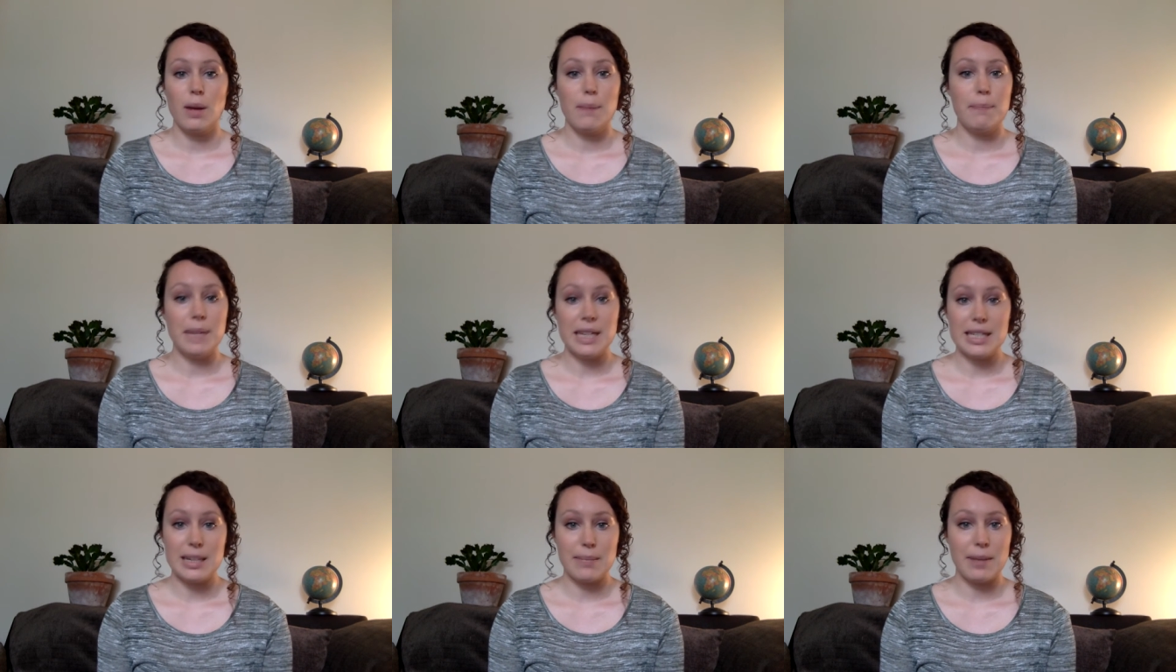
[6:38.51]

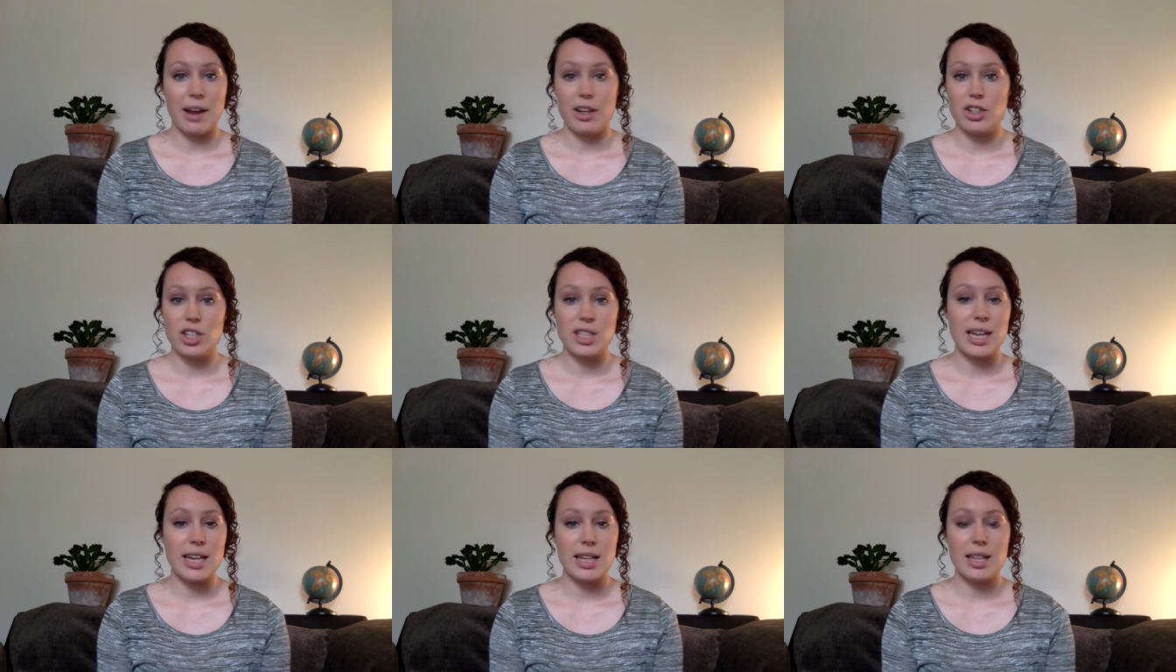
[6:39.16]
media managers,
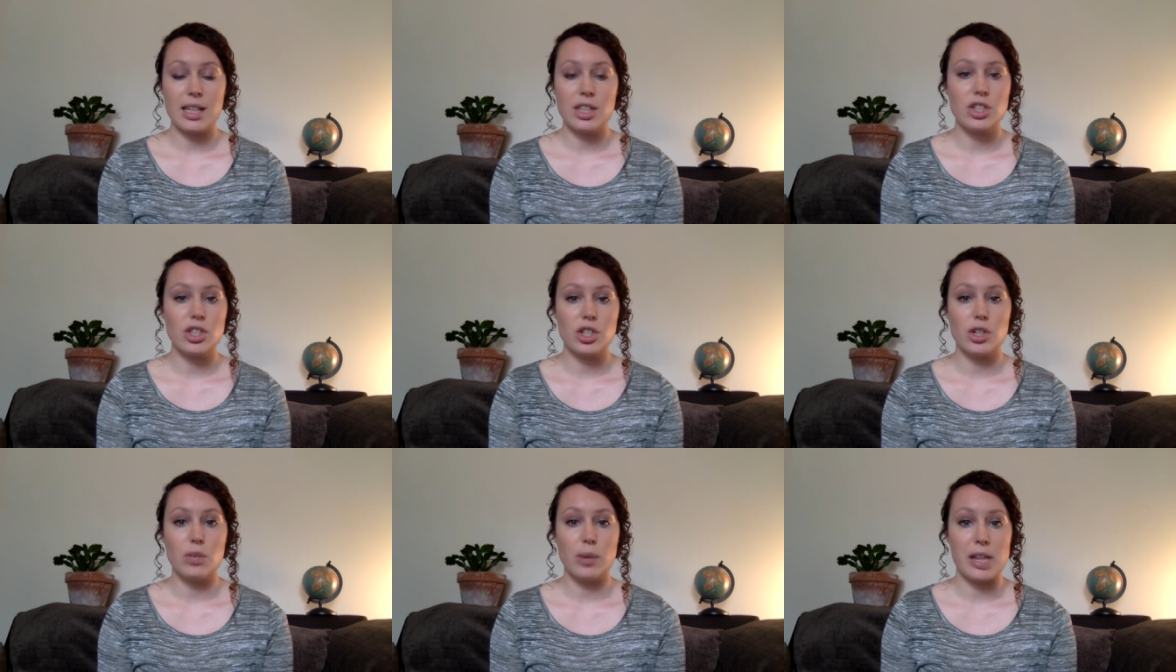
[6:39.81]
anything to
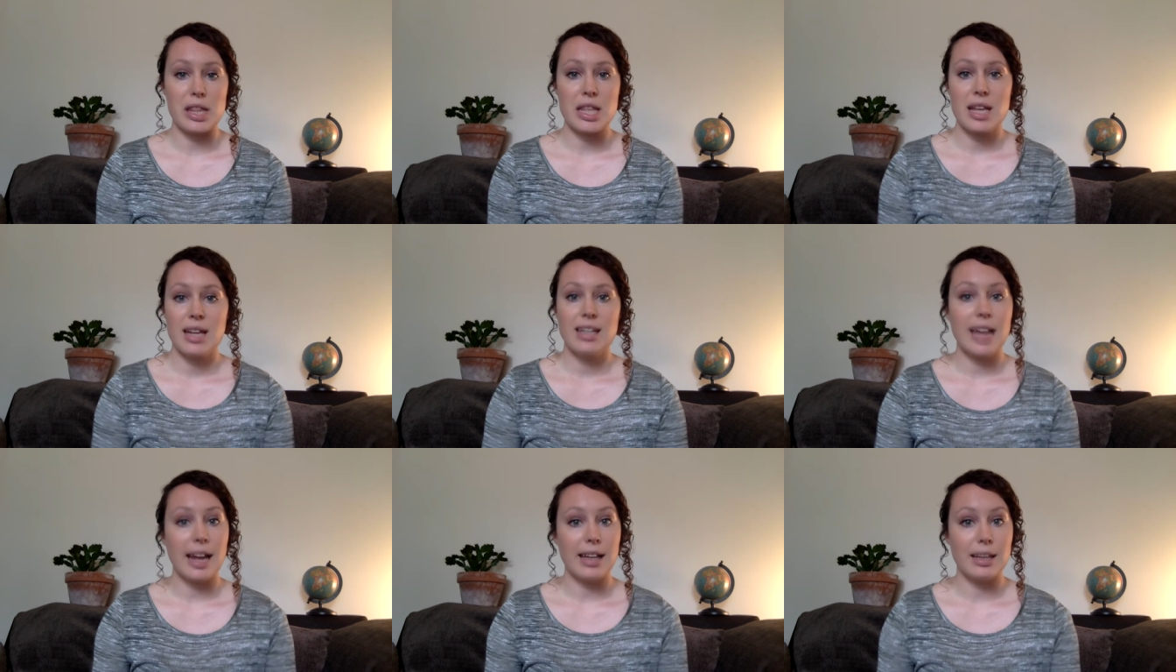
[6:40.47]
do with
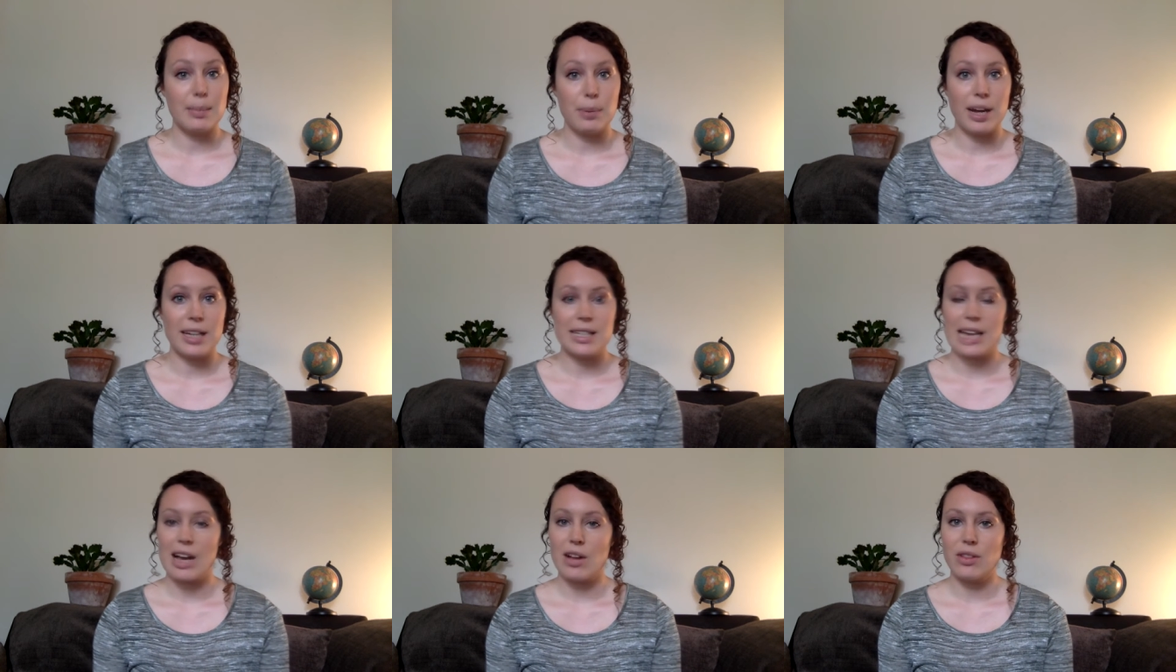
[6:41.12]
getting the brand
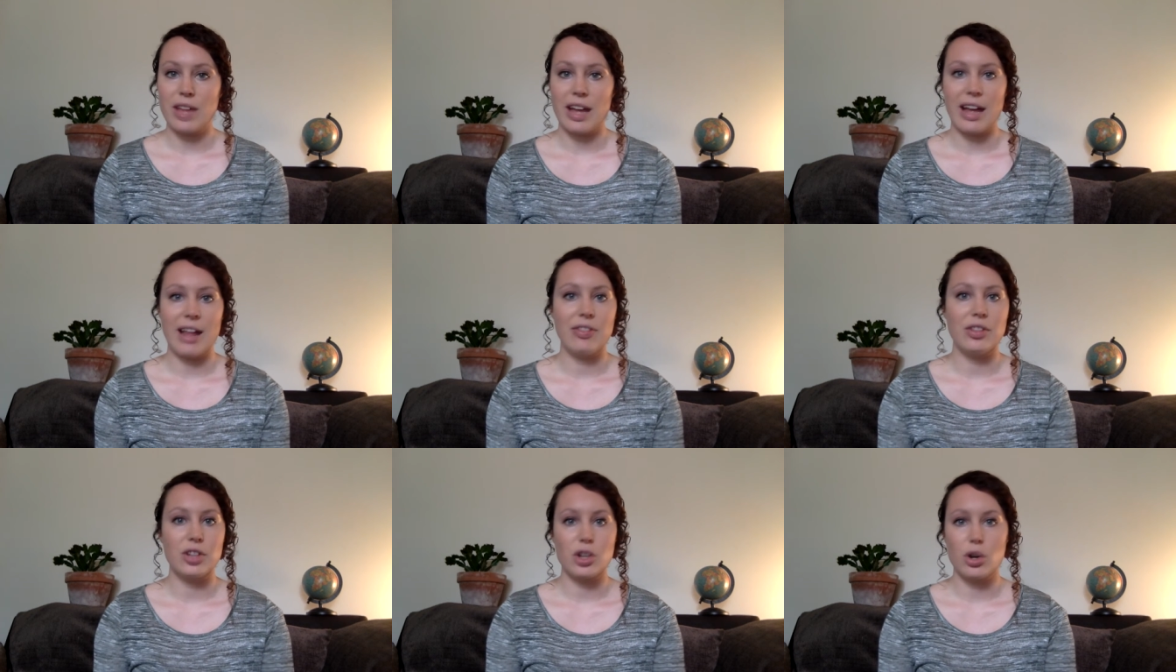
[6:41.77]
out there,
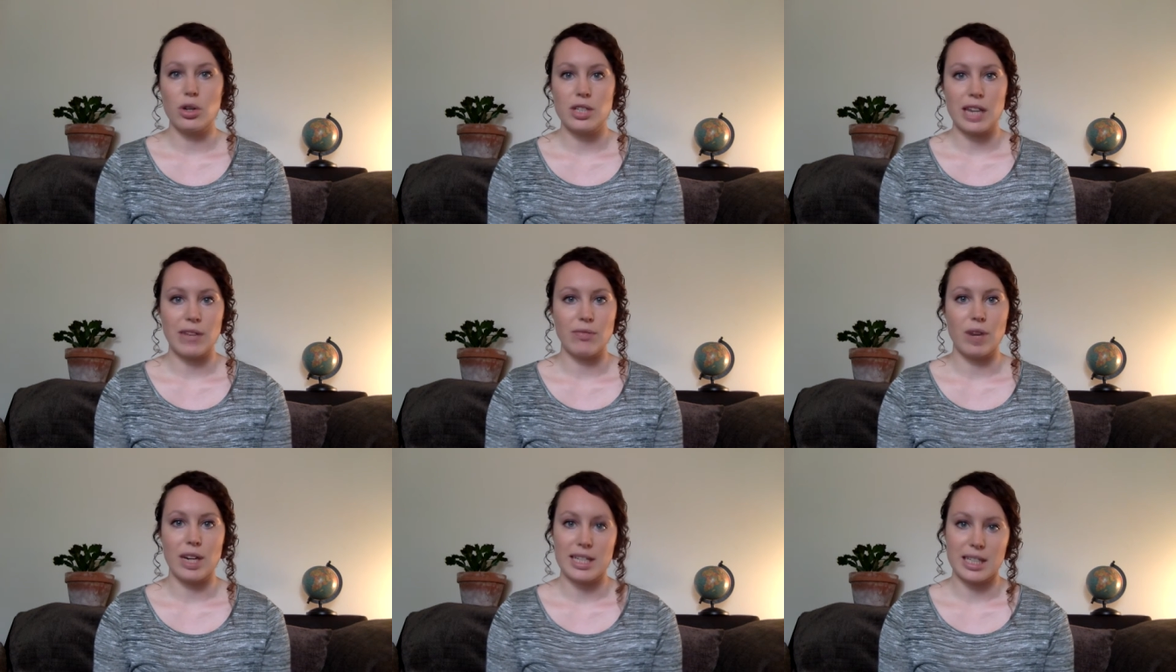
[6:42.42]
the content
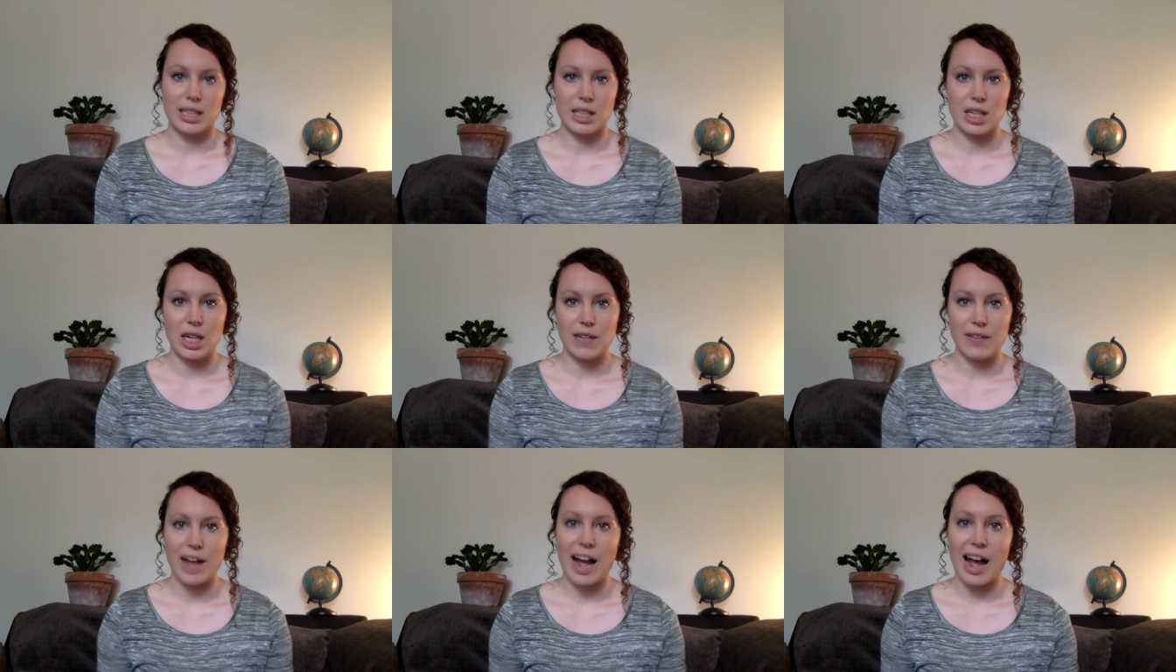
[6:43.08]
writing, the kind
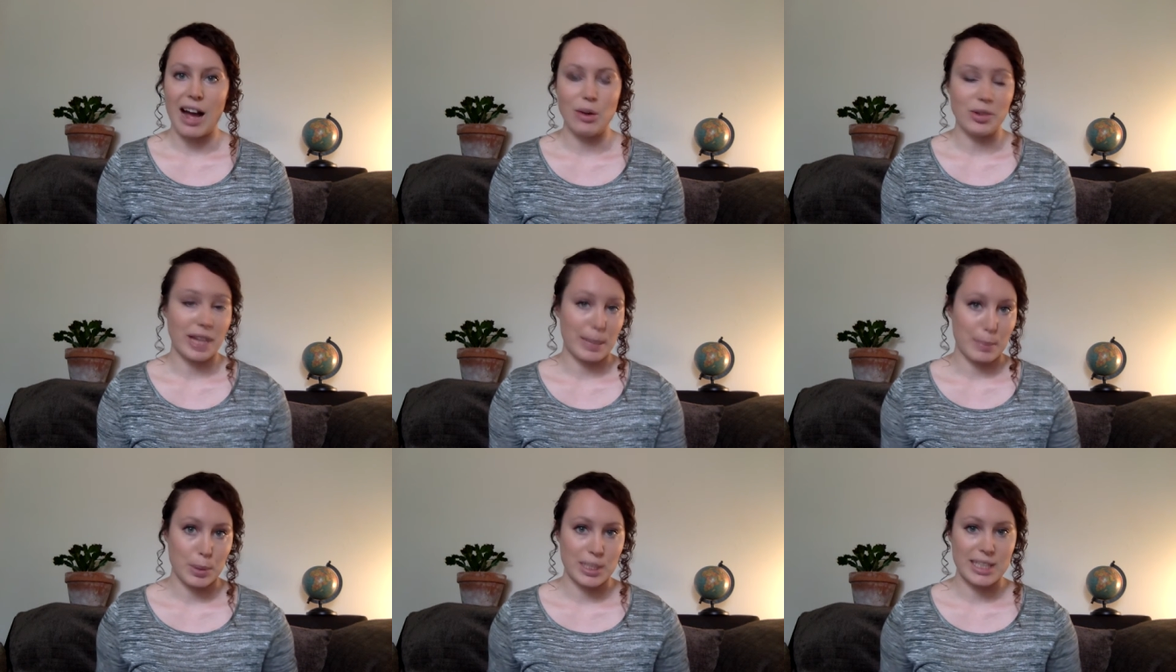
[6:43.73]
of how they
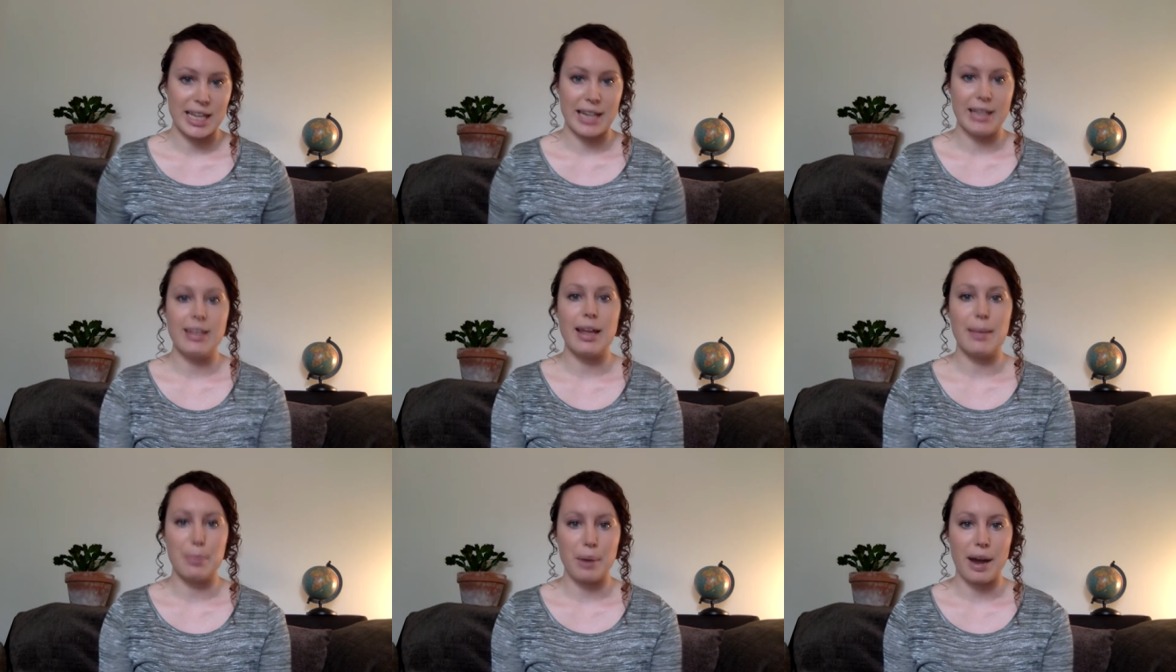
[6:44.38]
present
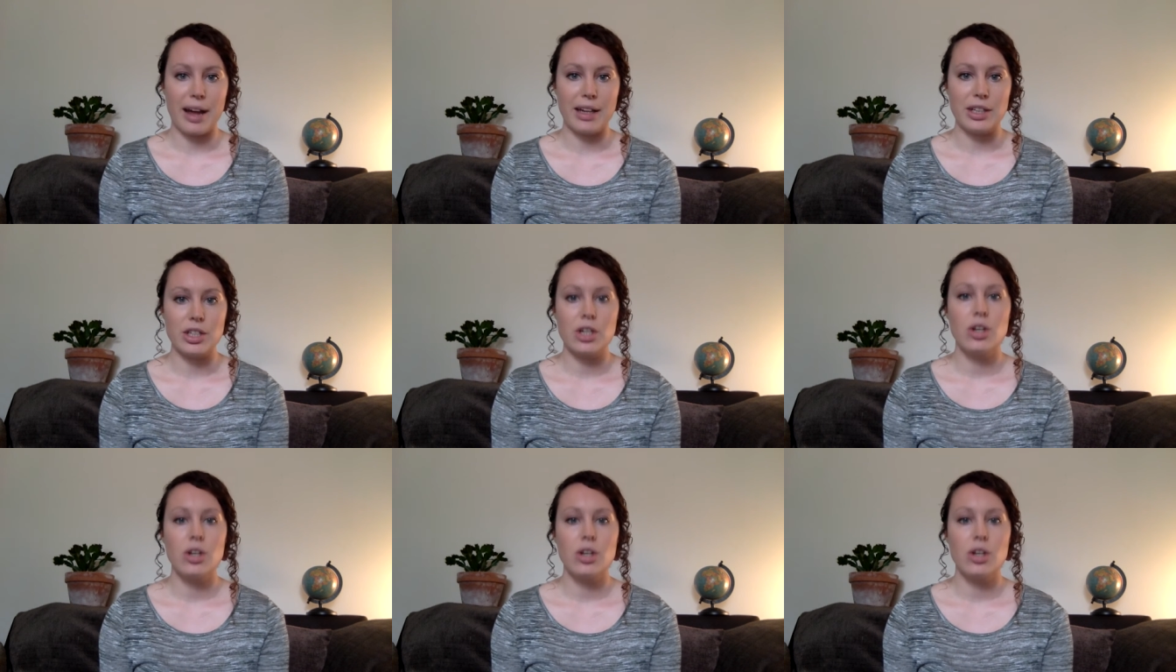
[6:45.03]
their brand